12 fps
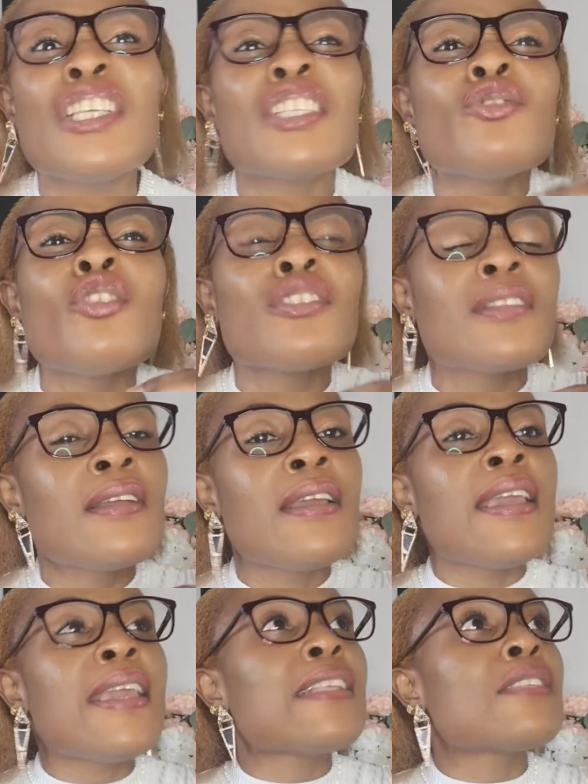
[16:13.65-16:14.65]
It's not
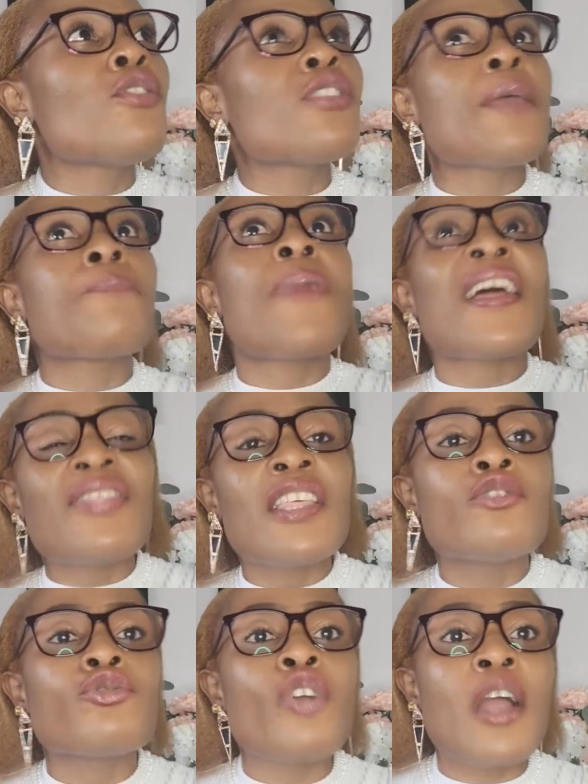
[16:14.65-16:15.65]
a bad
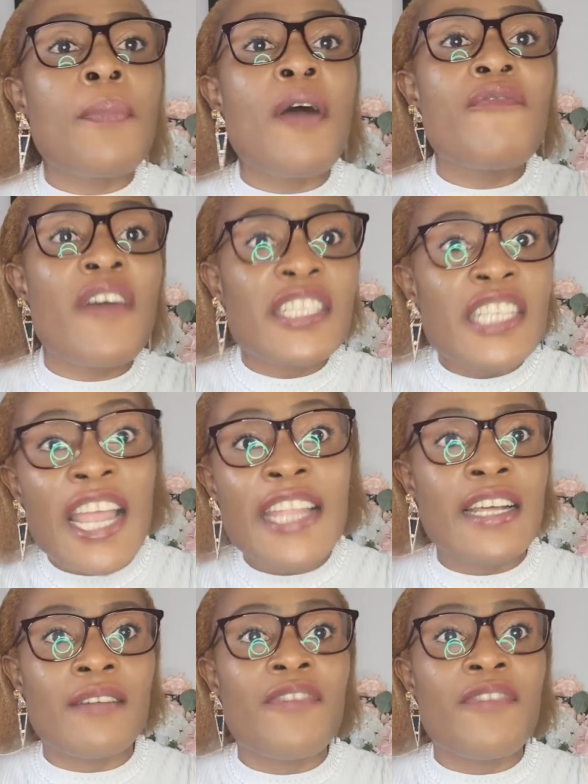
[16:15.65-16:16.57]
thing to talk about vagina.